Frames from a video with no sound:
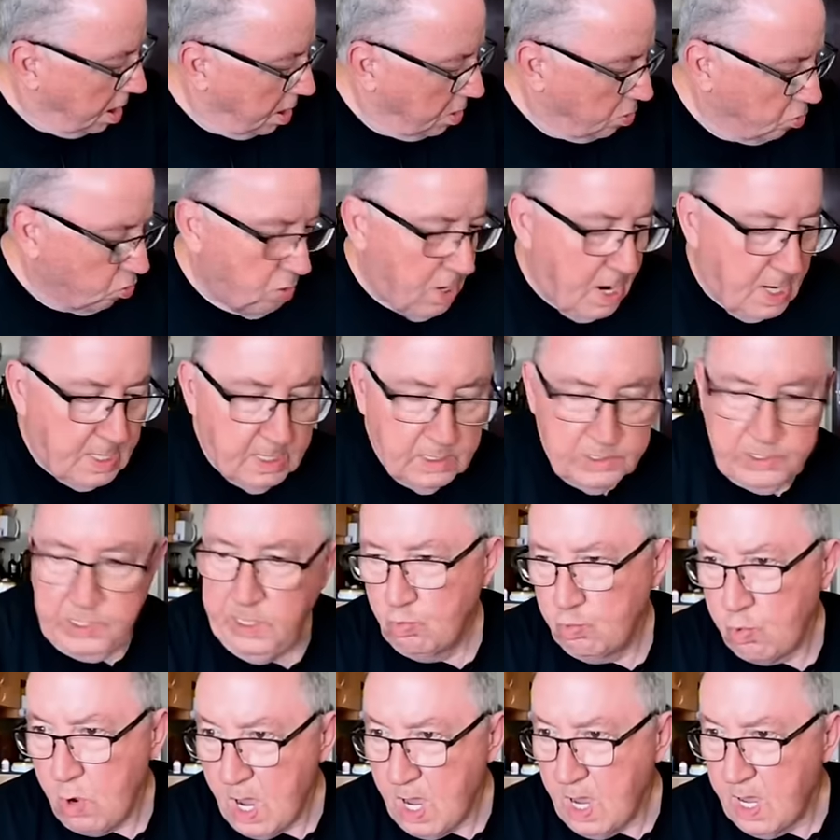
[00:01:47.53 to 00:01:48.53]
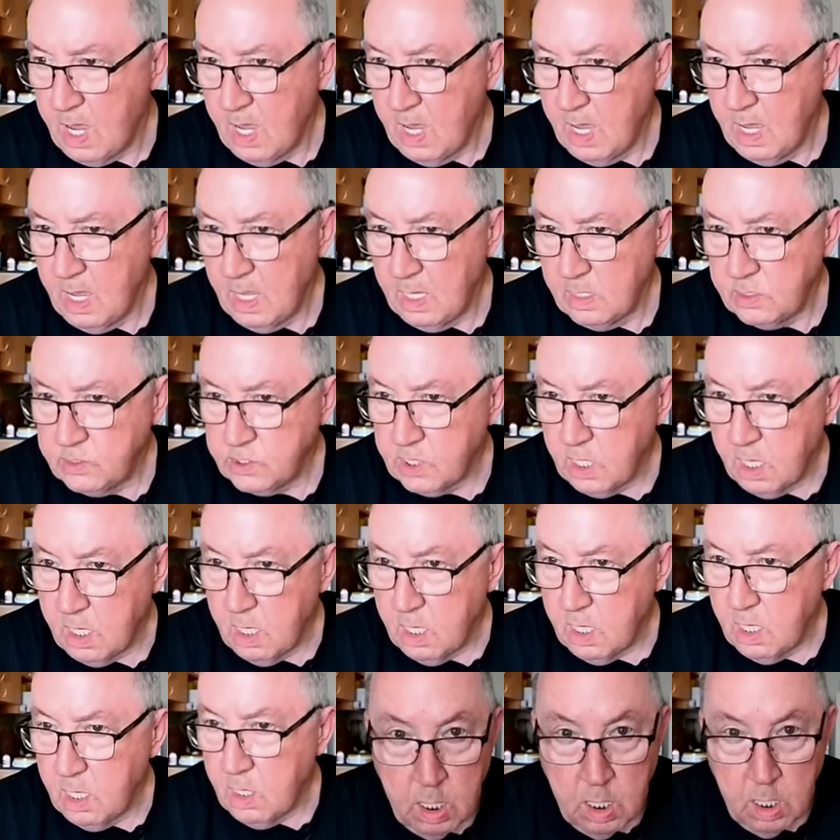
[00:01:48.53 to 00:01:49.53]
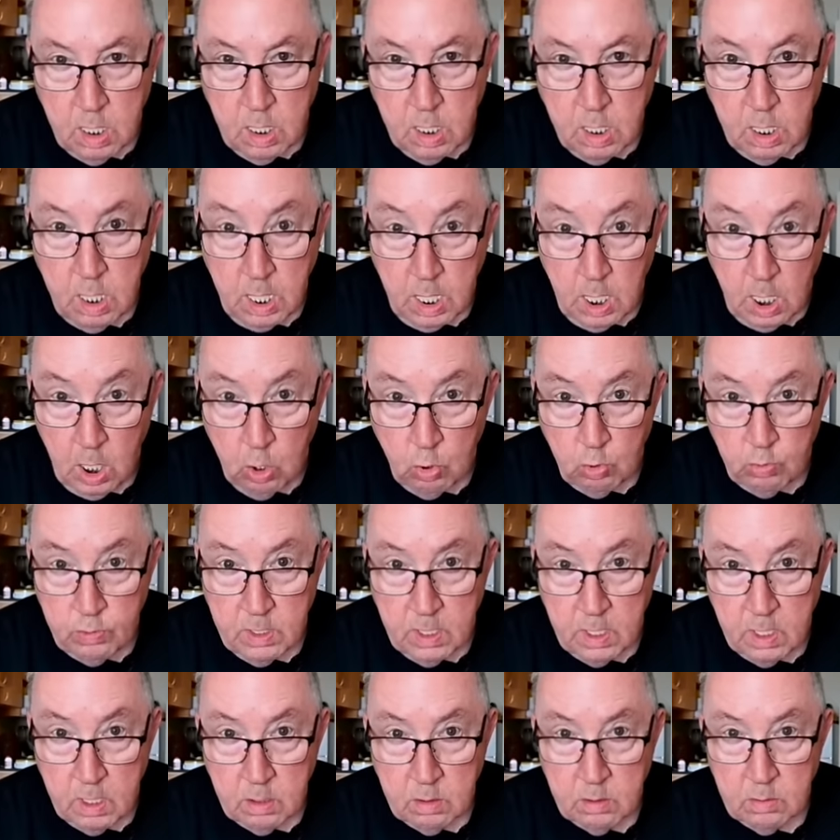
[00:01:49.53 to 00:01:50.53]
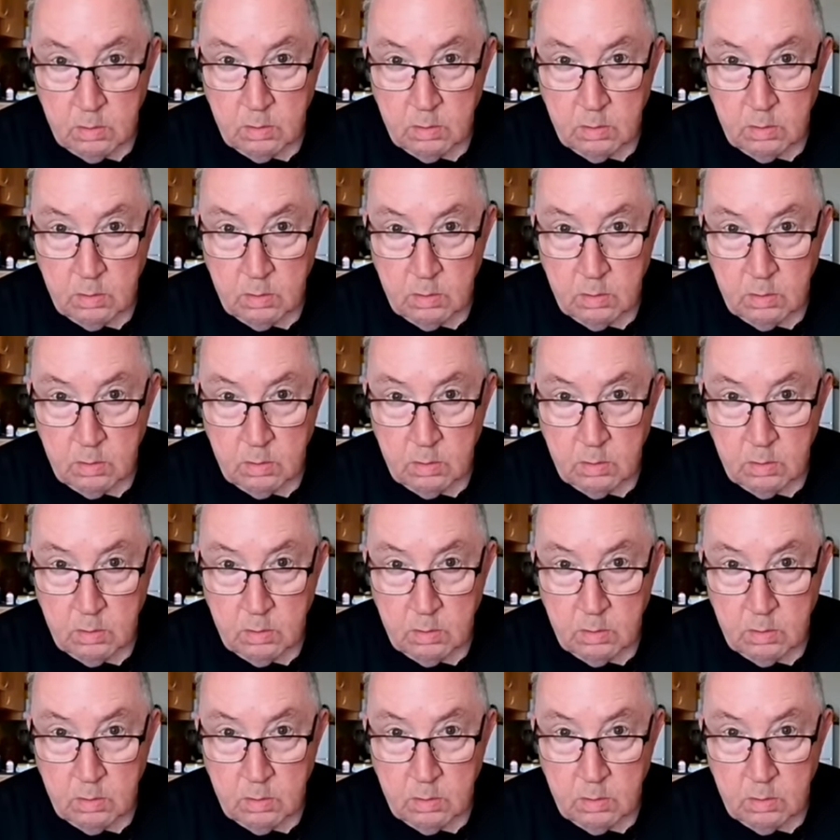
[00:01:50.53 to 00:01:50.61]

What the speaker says: Oh, rock a cheek. Roger. Hello there.